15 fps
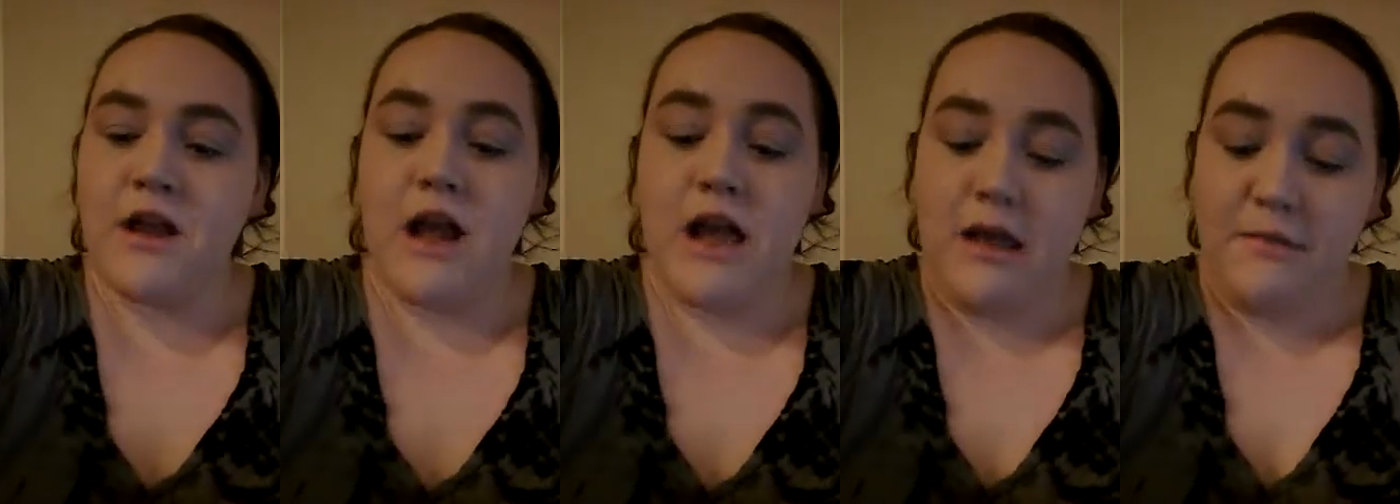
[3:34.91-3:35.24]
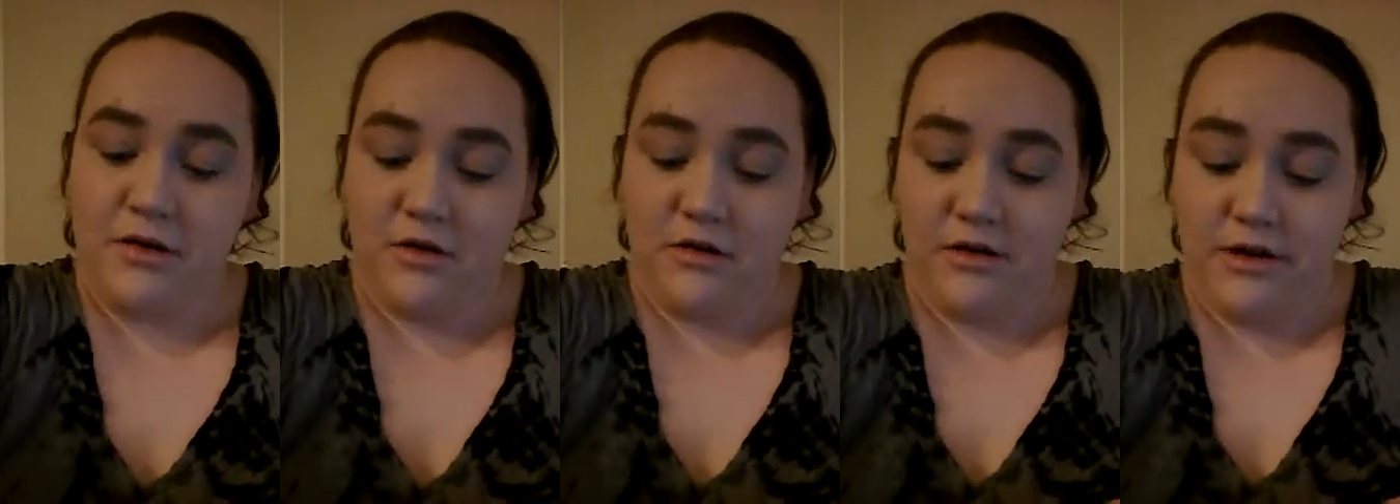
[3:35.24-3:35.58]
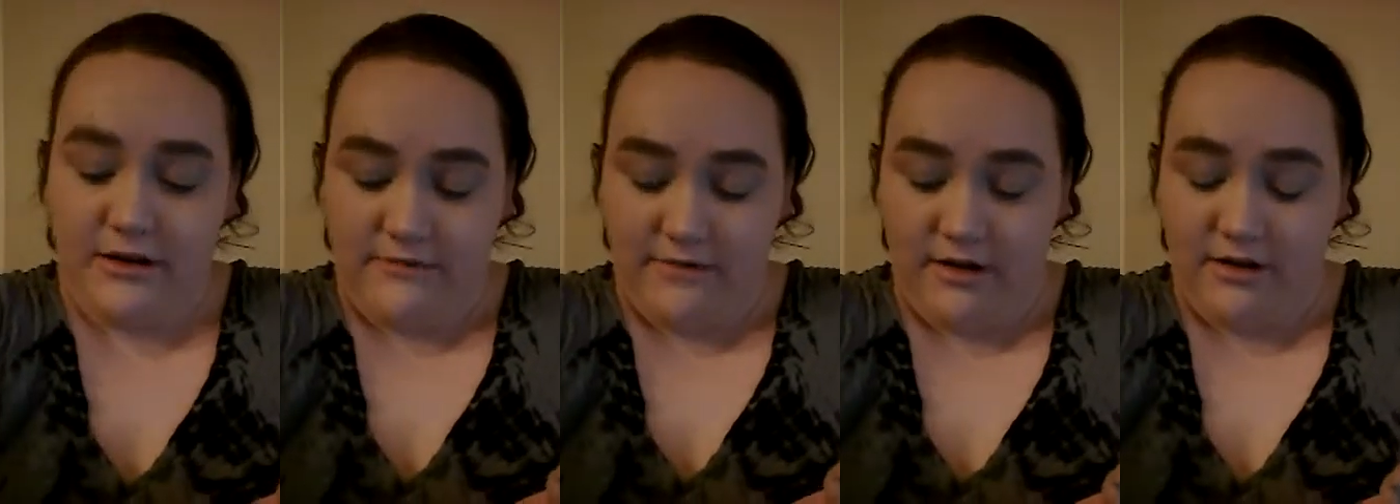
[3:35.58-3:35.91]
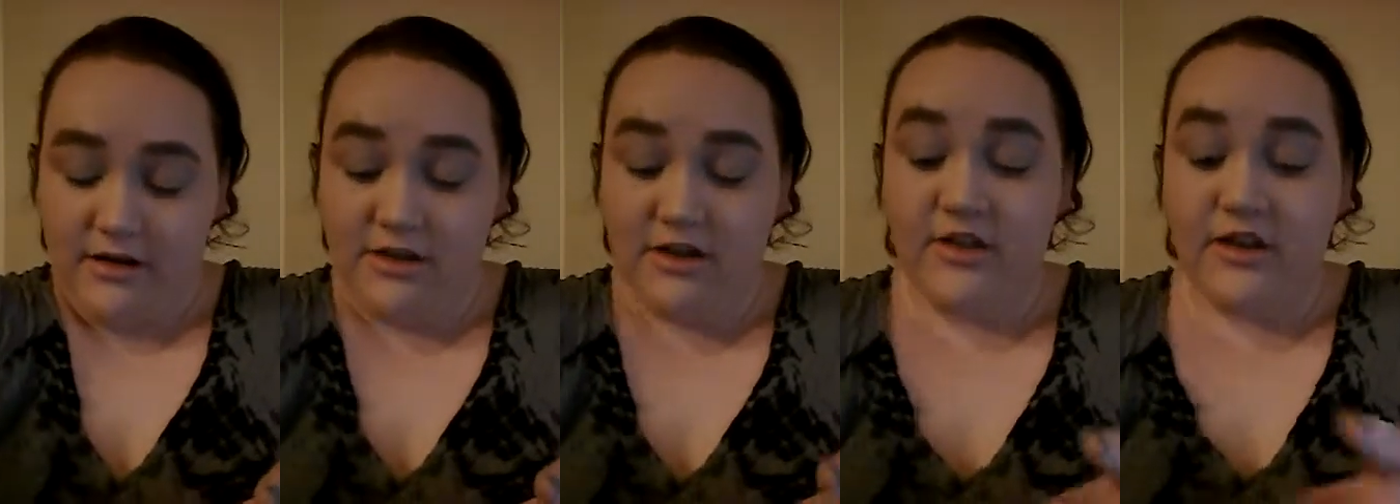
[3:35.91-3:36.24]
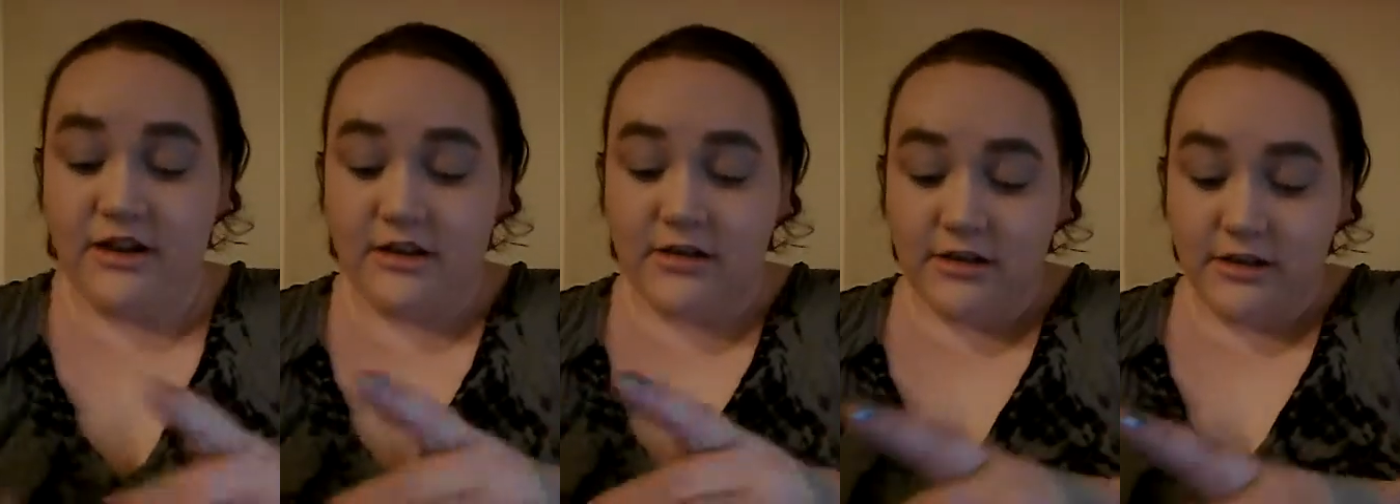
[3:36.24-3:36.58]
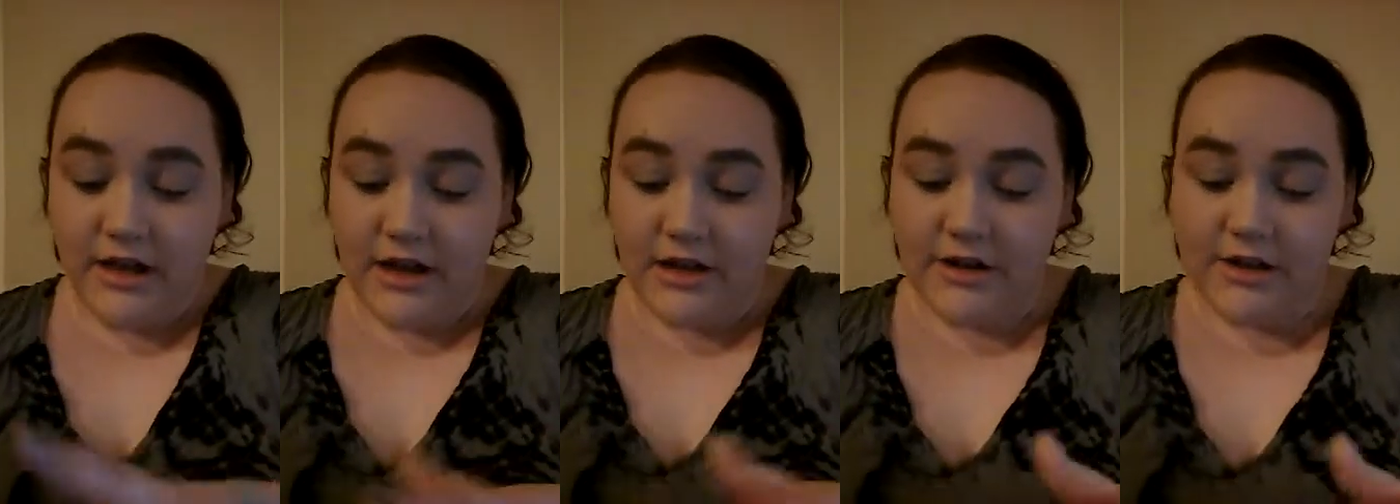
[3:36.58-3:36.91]
I put on a very thin
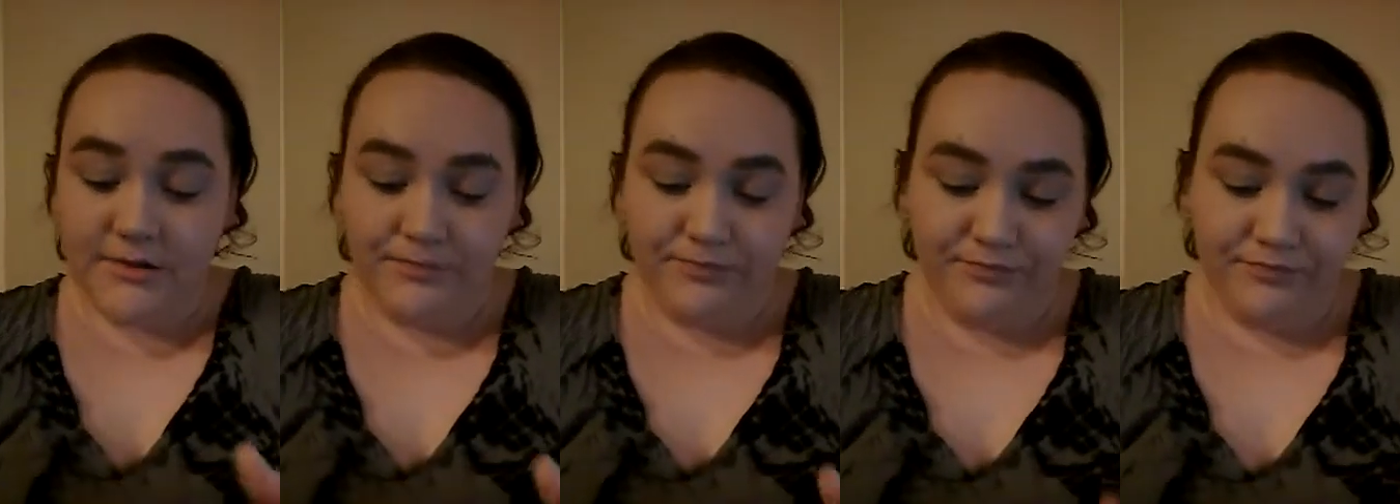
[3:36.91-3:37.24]
layer.